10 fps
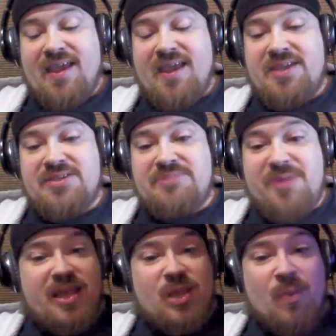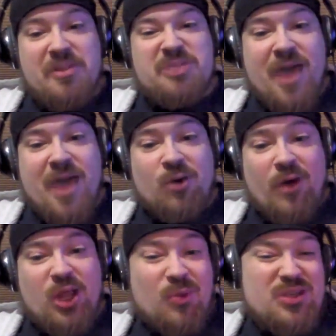is be in the women's battle
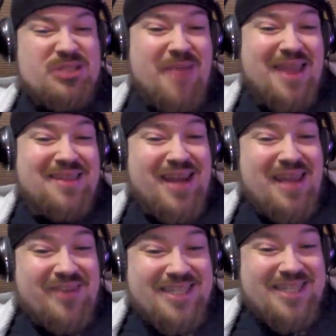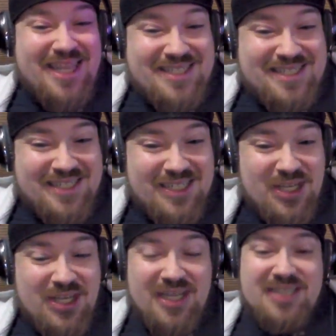royal, which might not even exist.
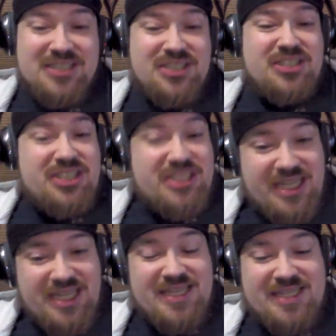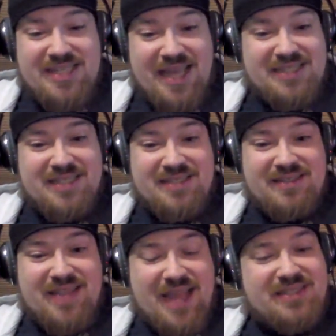Jeez, that's
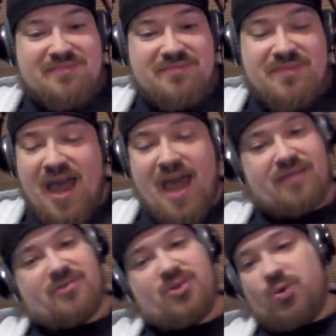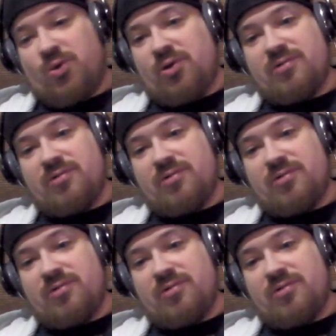that's not cool.